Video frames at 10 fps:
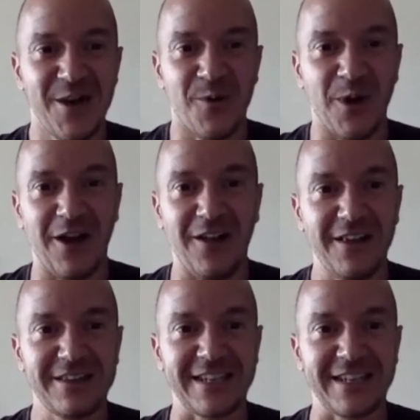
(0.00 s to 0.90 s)

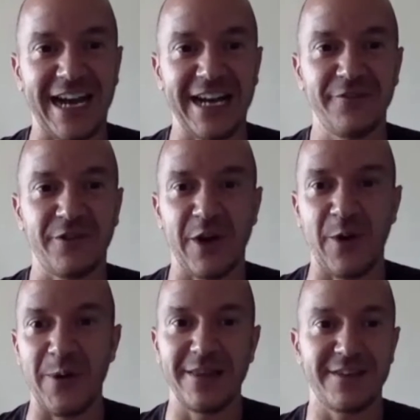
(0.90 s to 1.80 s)
Well, to kind of
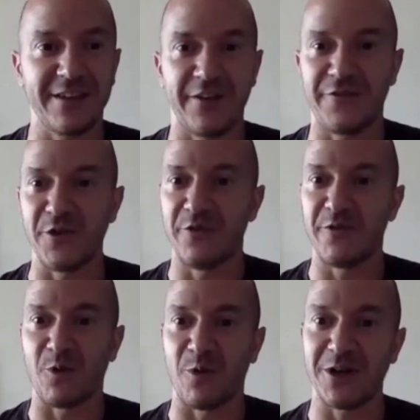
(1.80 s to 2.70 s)
go into a few of the
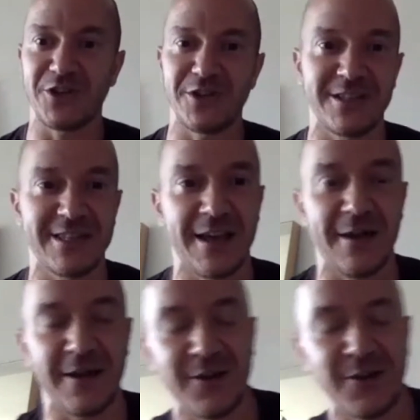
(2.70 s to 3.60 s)
questions that,
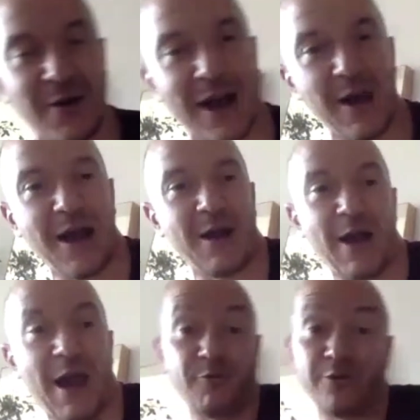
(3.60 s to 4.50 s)

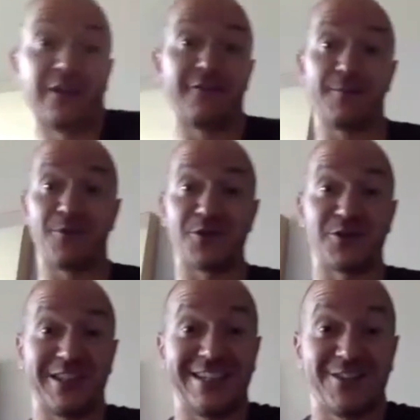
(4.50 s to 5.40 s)
I would love to
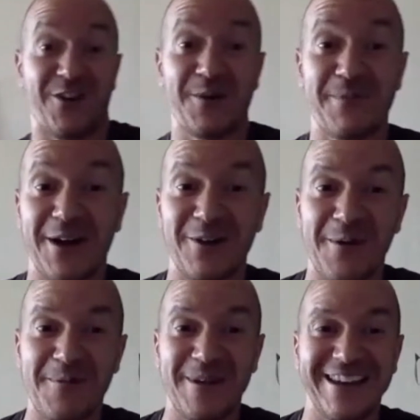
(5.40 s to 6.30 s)
personally talk about. I
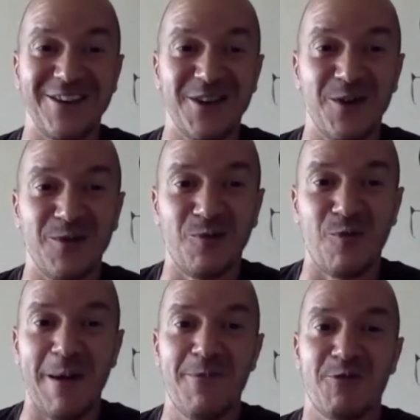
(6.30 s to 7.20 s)
mean,
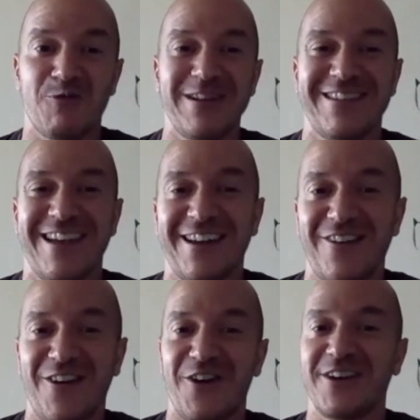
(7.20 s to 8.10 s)
Web3 data
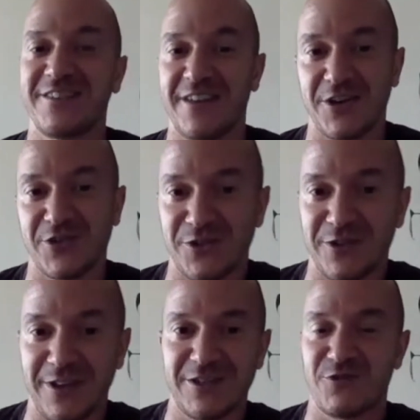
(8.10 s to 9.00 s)
architecture.
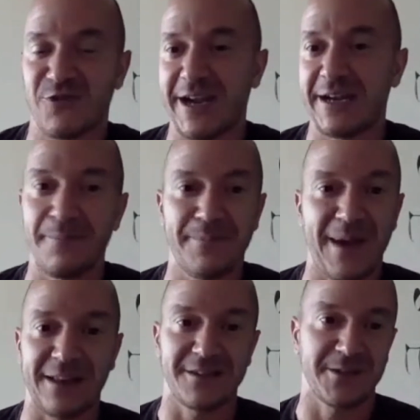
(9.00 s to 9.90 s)
Let's try and
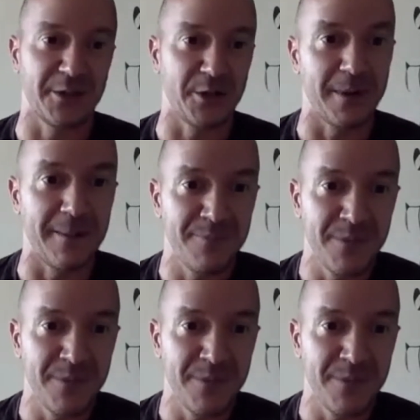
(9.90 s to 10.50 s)
unpack this a little bit.